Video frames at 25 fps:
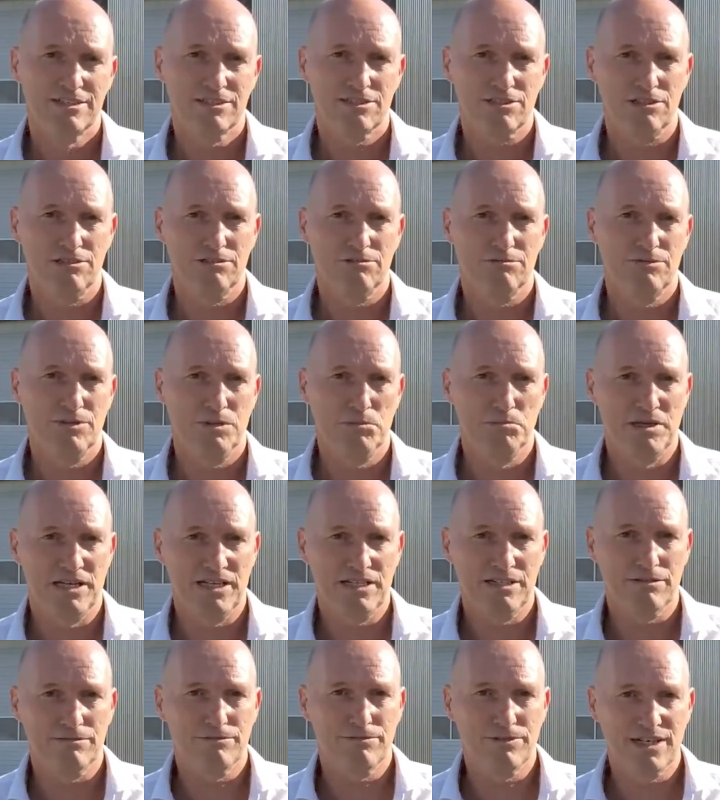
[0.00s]
So we
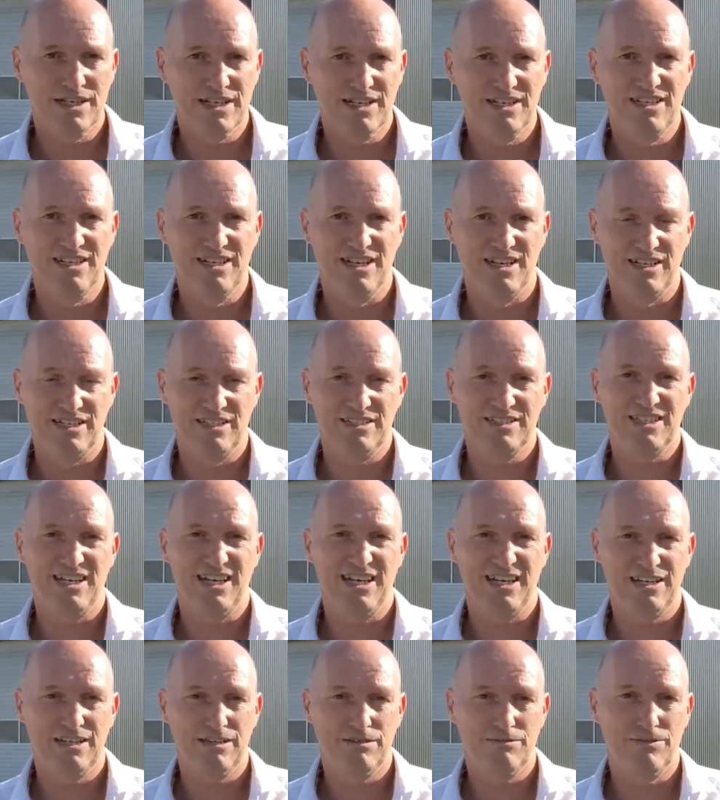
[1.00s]
make a very nice
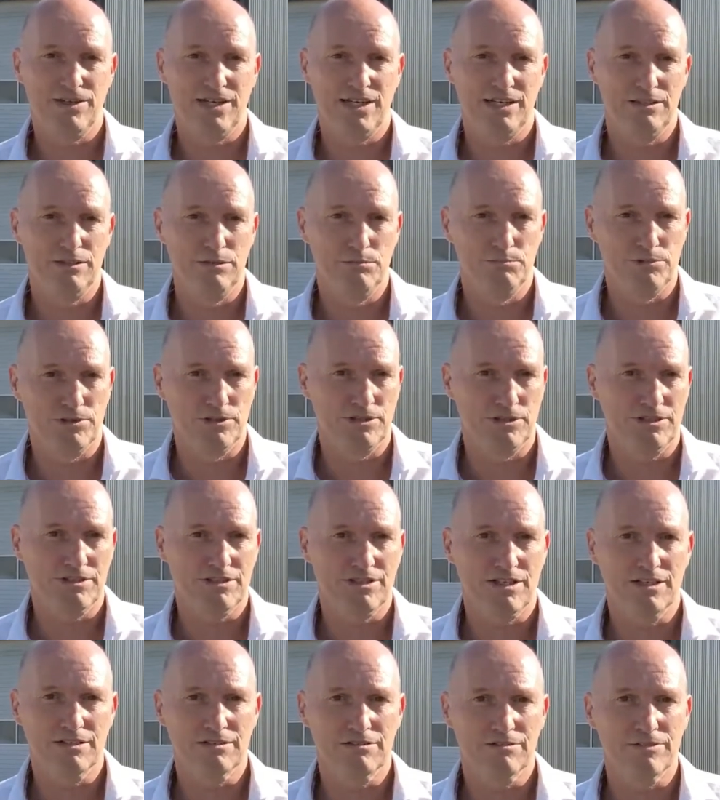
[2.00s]
added value
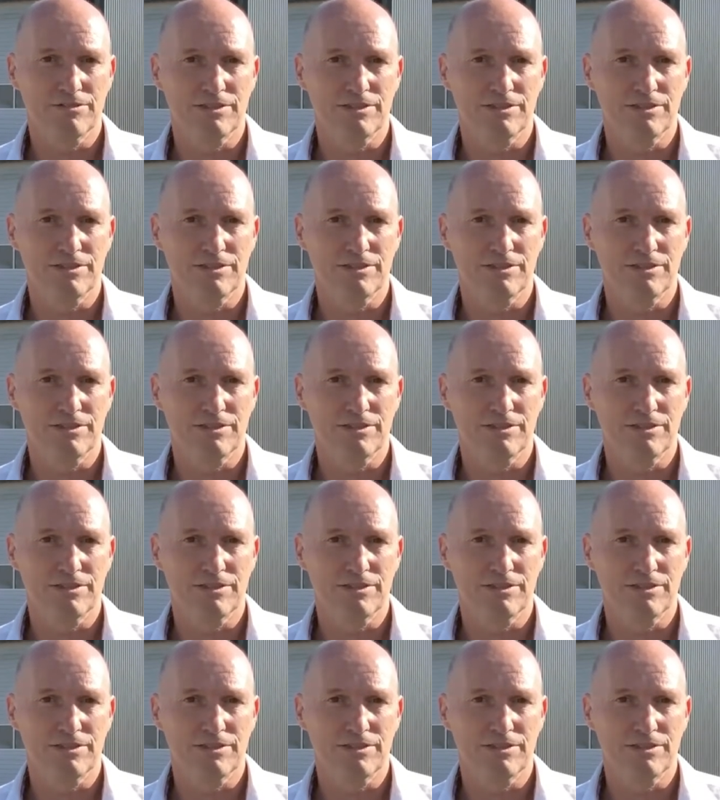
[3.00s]
product out